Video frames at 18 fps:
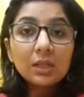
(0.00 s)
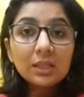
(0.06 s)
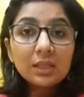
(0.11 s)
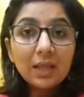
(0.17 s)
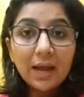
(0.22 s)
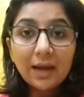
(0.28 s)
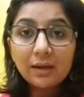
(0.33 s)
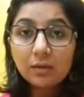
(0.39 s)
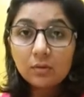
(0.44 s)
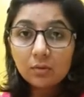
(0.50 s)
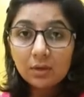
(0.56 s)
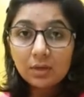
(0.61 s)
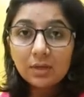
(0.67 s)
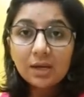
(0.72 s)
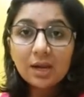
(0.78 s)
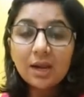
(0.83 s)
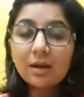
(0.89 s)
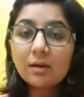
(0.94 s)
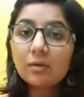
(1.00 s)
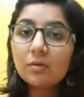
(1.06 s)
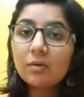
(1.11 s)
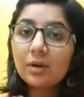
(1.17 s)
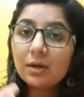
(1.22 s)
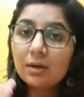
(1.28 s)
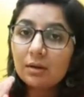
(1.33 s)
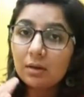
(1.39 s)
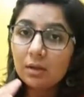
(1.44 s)
that you can
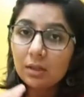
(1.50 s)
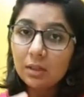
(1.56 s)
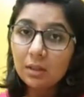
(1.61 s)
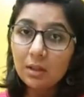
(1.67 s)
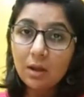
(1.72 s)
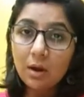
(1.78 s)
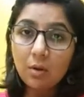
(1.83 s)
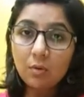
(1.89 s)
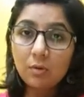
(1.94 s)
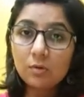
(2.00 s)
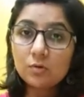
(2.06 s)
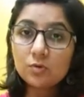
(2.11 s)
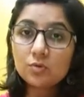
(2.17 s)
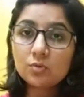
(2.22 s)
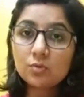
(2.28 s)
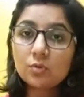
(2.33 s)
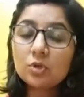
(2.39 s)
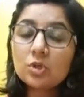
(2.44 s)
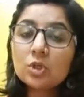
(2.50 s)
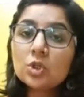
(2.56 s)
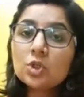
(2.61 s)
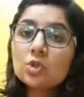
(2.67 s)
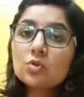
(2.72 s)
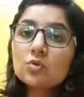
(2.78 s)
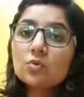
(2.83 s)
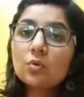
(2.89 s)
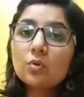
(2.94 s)
calculate now also.
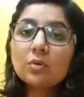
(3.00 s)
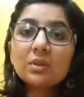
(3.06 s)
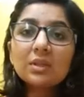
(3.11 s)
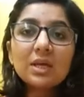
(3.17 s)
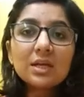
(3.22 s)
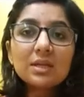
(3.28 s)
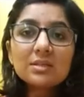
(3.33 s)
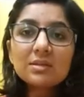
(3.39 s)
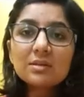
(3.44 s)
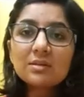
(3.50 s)
So there is